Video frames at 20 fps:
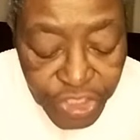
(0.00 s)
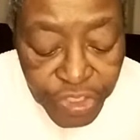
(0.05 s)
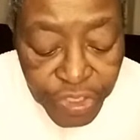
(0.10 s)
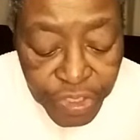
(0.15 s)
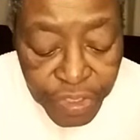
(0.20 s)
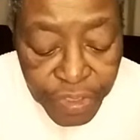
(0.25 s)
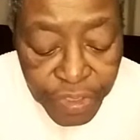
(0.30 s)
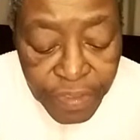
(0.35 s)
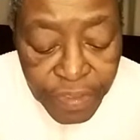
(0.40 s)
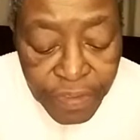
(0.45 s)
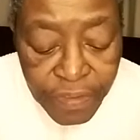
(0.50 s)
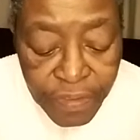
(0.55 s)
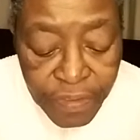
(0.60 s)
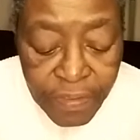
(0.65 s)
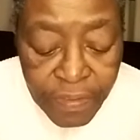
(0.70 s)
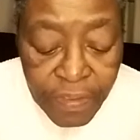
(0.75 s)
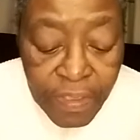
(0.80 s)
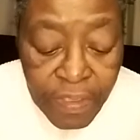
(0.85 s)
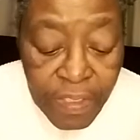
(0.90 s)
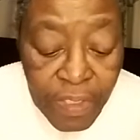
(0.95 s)

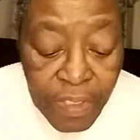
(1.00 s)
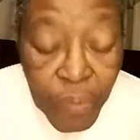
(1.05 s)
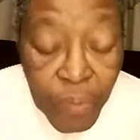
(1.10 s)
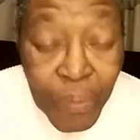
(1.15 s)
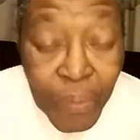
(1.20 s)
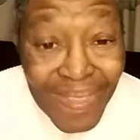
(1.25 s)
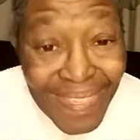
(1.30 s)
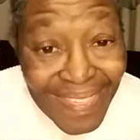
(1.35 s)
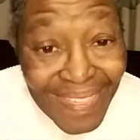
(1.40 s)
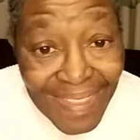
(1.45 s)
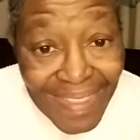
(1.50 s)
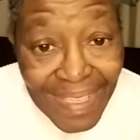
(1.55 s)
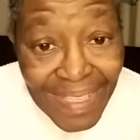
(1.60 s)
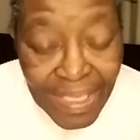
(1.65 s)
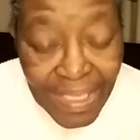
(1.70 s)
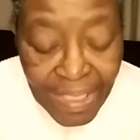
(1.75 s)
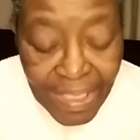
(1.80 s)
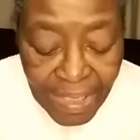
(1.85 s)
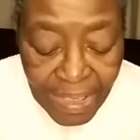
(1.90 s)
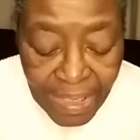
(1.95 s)
turned
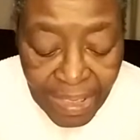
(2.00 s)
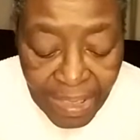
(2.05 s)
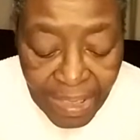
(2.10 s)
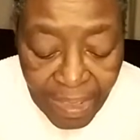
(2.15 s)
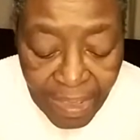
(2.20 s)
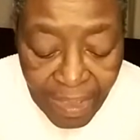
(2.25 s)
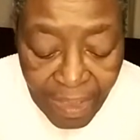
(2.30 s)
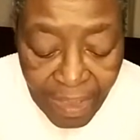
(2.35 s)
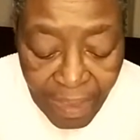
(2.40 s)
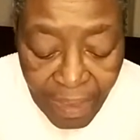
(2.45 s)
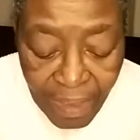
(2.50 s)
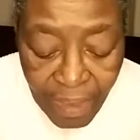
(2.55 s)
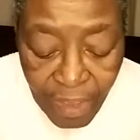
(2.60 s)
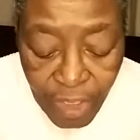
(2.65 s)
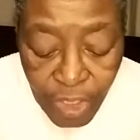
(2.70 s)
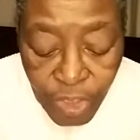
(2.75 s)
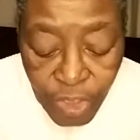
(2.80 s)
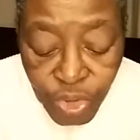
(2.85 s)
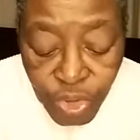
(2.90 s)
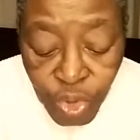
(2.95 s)
within
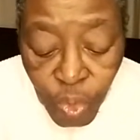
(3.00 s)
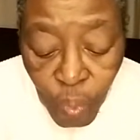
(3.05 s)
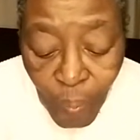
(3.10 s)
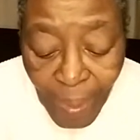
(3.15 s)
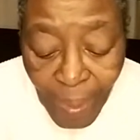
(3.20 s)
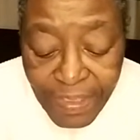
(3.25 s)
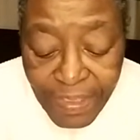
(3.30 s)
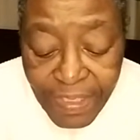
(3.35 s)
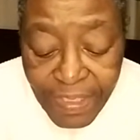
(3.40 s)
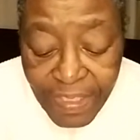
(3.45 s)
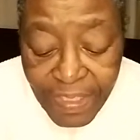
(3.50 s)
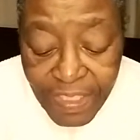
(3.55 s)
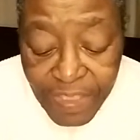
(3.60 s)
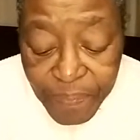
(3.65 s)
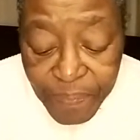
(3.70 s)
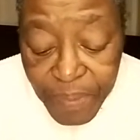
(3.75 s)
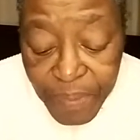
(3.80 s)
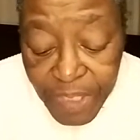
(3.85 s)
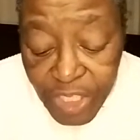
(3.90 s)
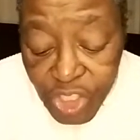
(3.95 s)
towards the
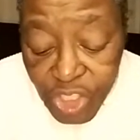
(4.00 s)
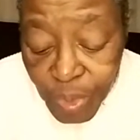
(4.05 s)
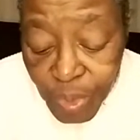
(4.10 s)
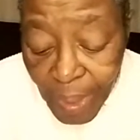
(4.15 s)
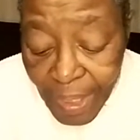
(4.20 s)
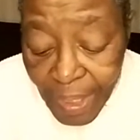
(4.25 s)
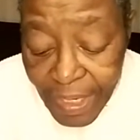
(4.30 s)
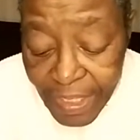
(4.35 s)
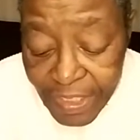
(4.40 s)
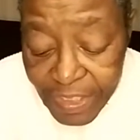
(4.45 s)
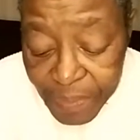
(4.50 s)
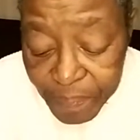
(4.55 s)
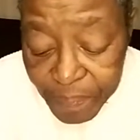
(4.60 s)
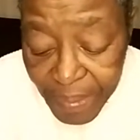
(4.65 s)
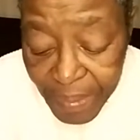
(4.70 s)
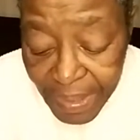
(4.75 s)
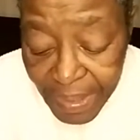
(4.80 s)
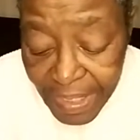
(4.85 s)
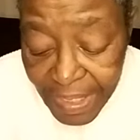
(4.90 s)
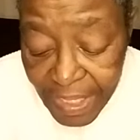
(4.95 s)
spiritual
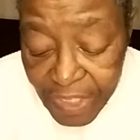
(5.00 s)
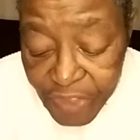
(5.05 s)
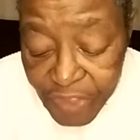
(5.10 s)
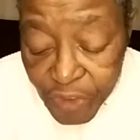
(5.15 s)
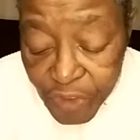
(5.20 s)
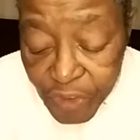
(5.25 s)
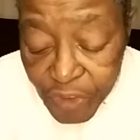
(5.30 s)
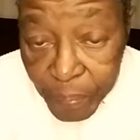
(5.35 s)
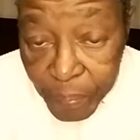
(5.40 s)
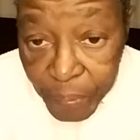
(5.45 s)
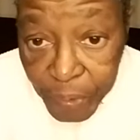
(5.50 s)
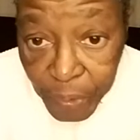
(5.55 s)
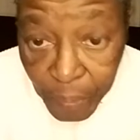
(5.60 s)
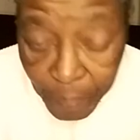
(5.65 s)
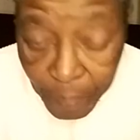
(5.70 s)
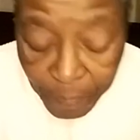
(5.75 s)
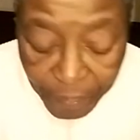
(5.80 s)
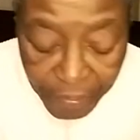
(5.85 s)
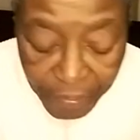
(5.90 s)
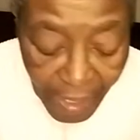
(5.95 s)
experience of pure
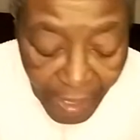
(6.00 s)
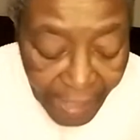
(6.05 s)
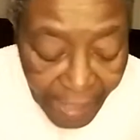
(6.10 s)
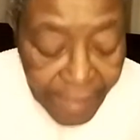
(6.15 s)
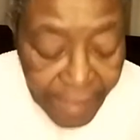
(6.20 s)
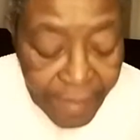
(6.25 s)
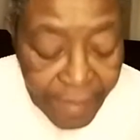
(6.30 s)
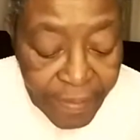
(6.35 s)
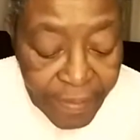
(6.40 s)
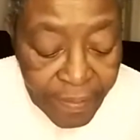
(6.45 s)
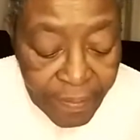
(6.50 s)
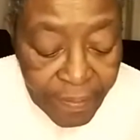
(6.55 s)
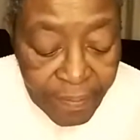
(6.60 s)
pride.